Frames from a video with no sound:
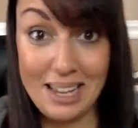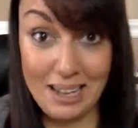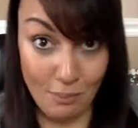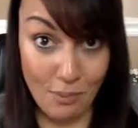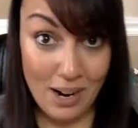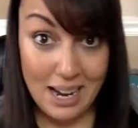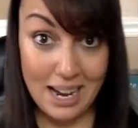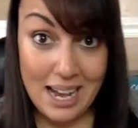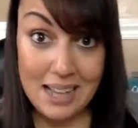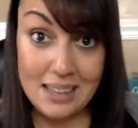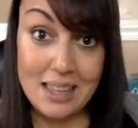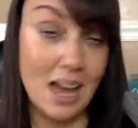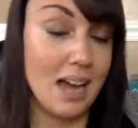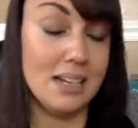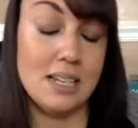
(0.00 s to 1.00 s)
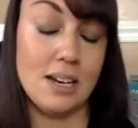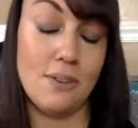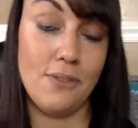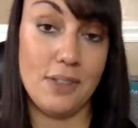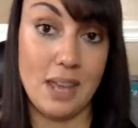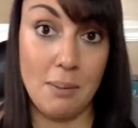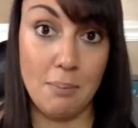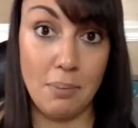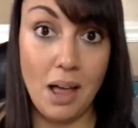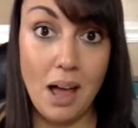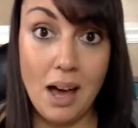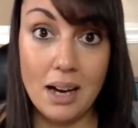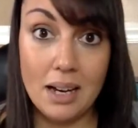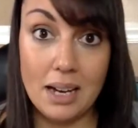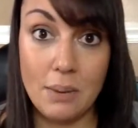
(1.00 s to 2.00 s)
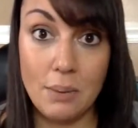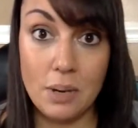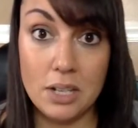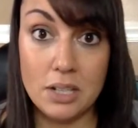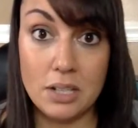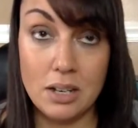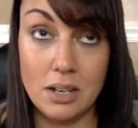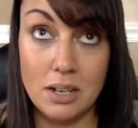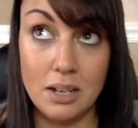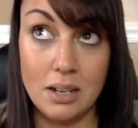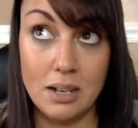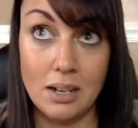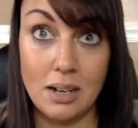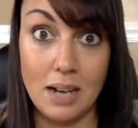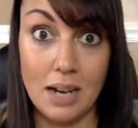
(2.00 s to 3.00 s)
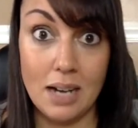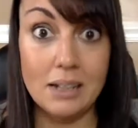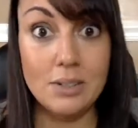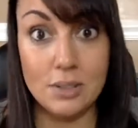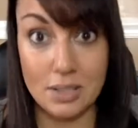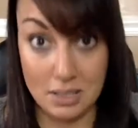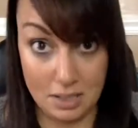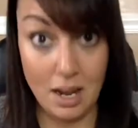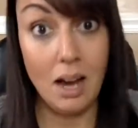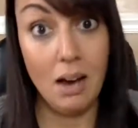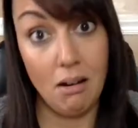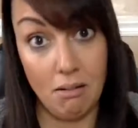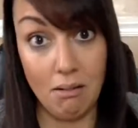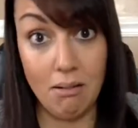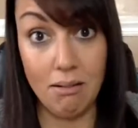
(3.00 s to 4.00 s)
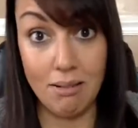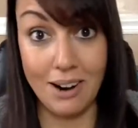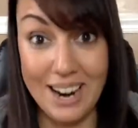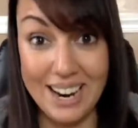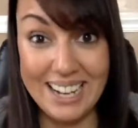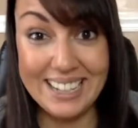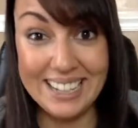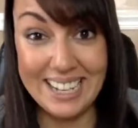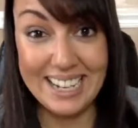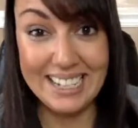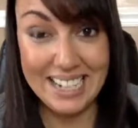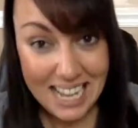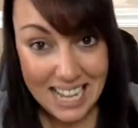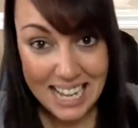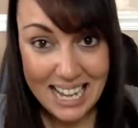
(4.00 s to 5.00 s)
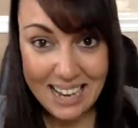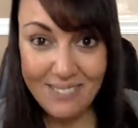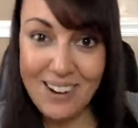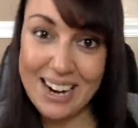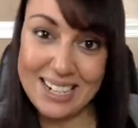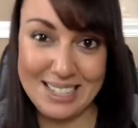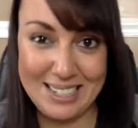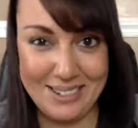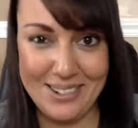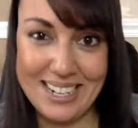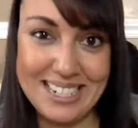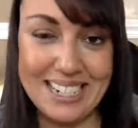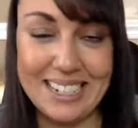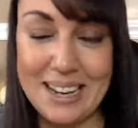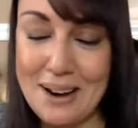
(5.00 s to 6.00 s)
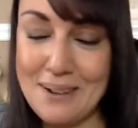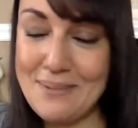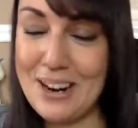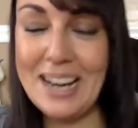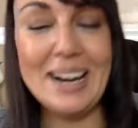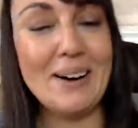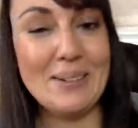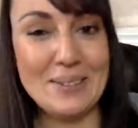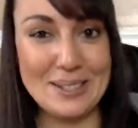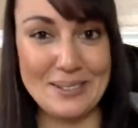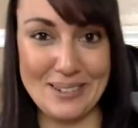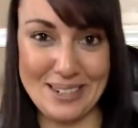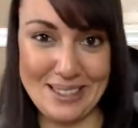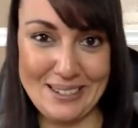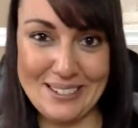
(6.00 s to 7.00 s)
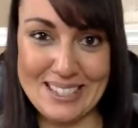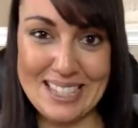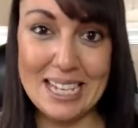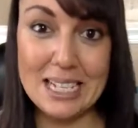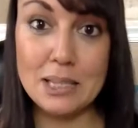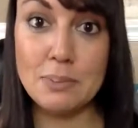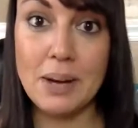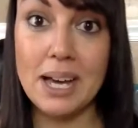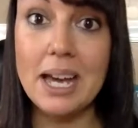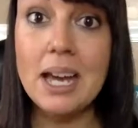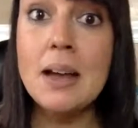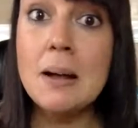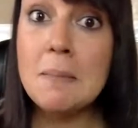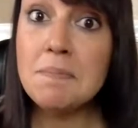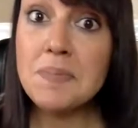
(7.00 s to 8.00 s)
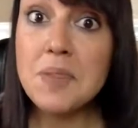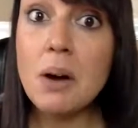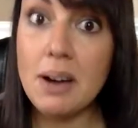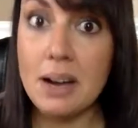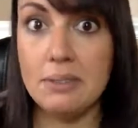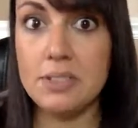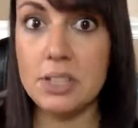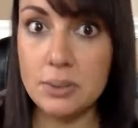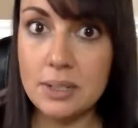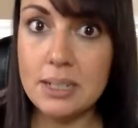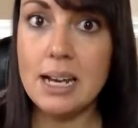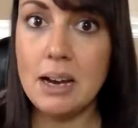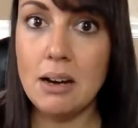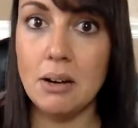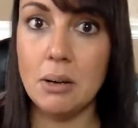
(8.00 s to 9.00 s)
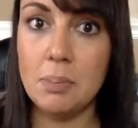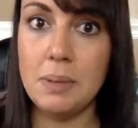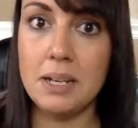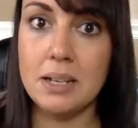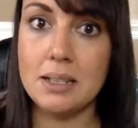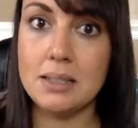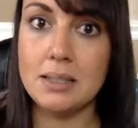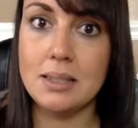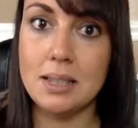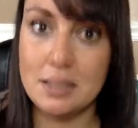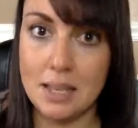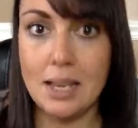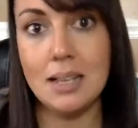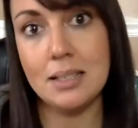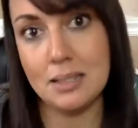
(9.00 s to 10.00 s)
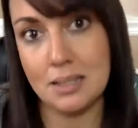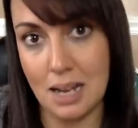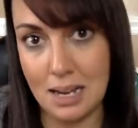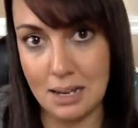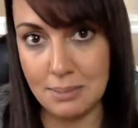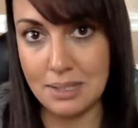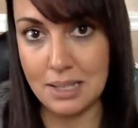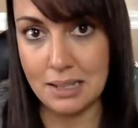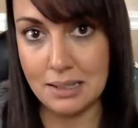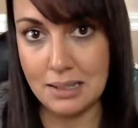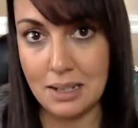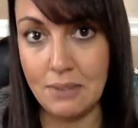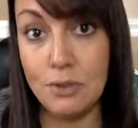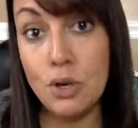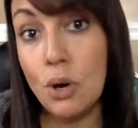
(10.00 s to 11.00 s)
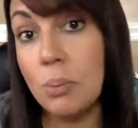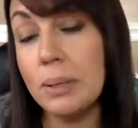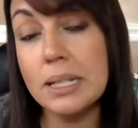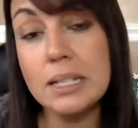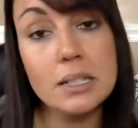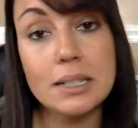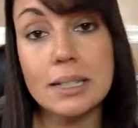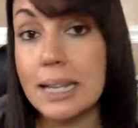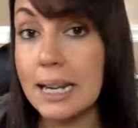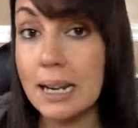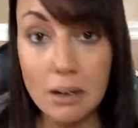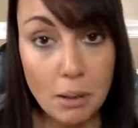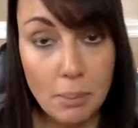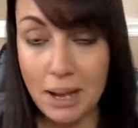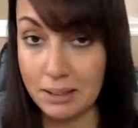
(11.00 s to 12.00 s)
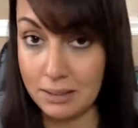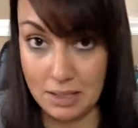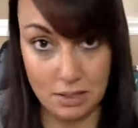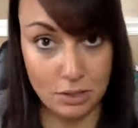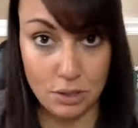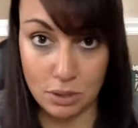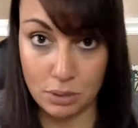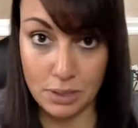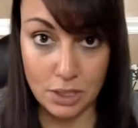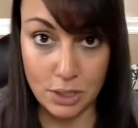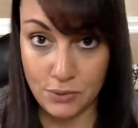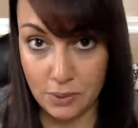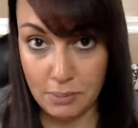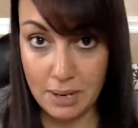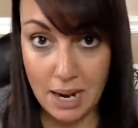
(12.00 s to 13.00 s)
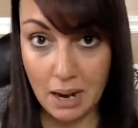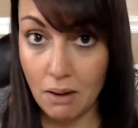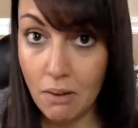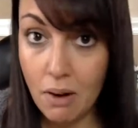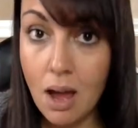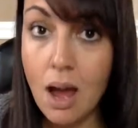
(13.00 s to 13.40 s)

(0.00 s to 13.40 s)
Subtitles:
when I had the idea for that blog, it was, I gotta do this now. right? Like, why did the new idea come, right? Almost one of those things. But no, I have to do it now because this is time sensitive. Nobody's going to care about this 2 months from now.